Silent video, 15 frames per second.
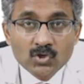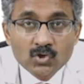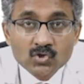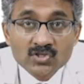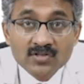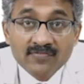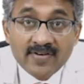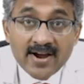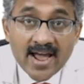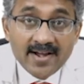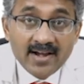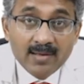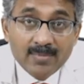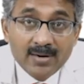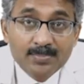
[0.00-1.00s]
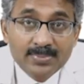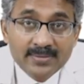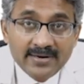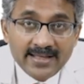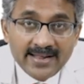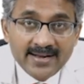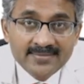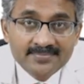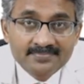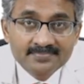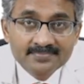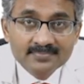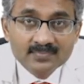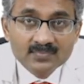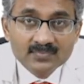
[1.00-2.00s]
So 500 ml per day,
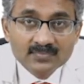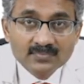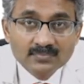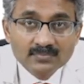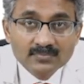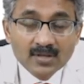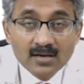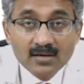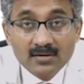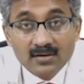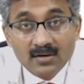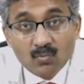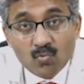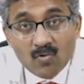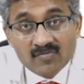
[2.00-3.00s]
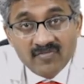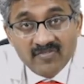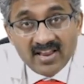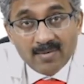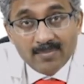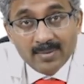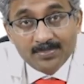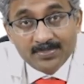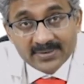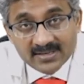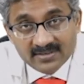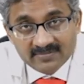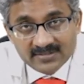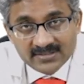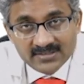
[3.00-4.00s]
150 ml per
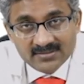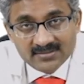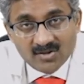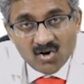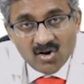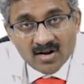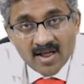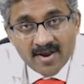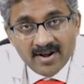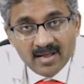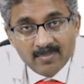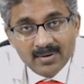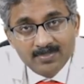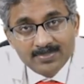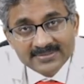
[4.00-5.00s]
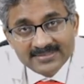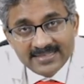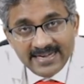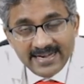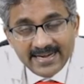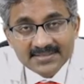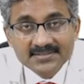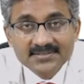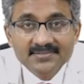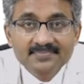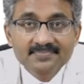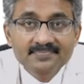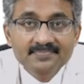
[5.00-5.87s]
hour or 100 ml per 3 days.